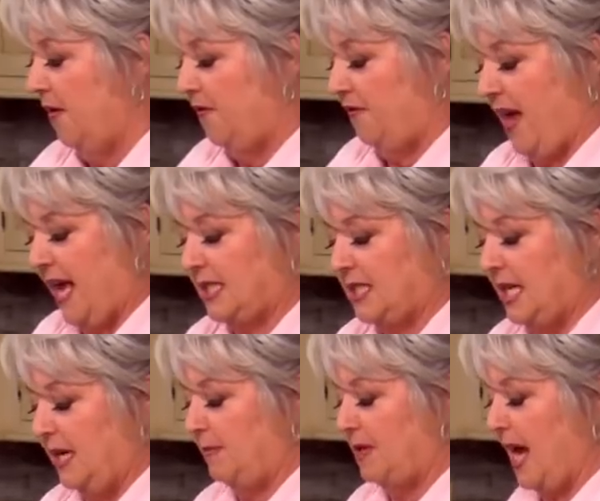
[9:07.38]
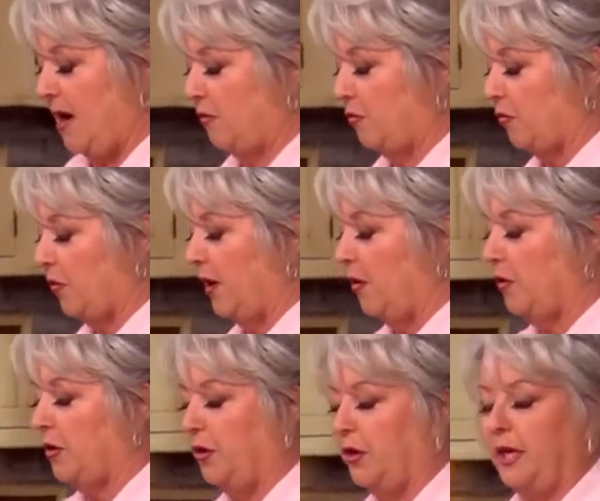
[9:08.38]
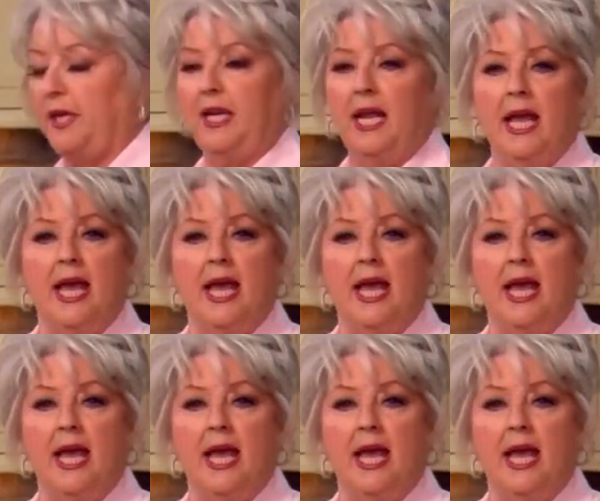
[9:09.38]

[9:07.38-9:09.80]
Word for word: fasten him down real good.